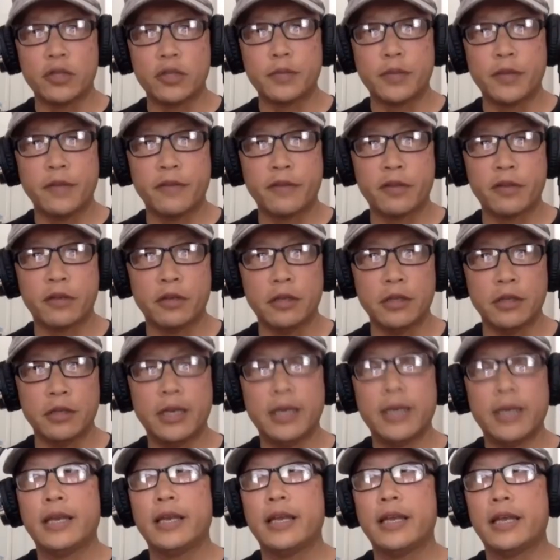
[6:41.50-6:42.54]
was pivotal
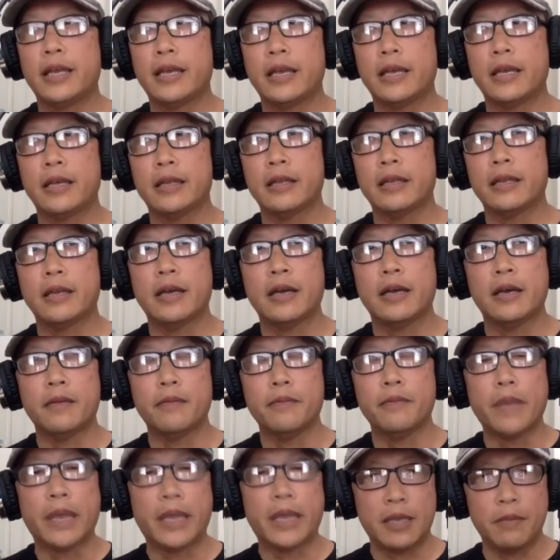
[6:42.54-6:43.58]
in
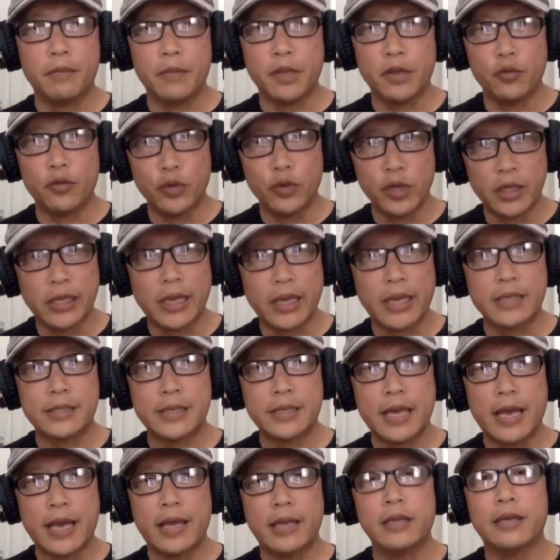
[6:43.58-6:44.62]
um, making me realize
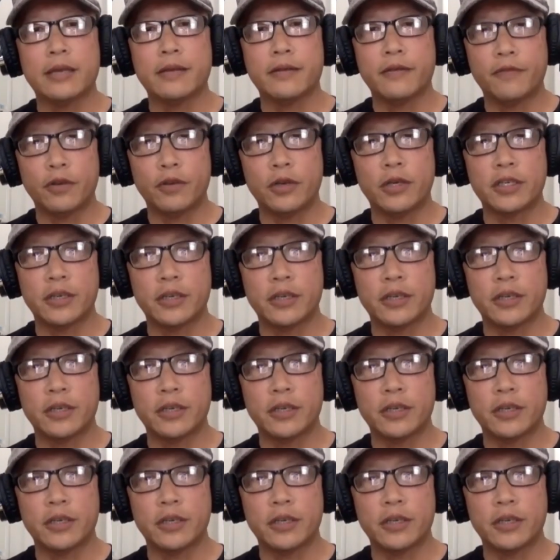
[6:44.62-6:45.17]
that for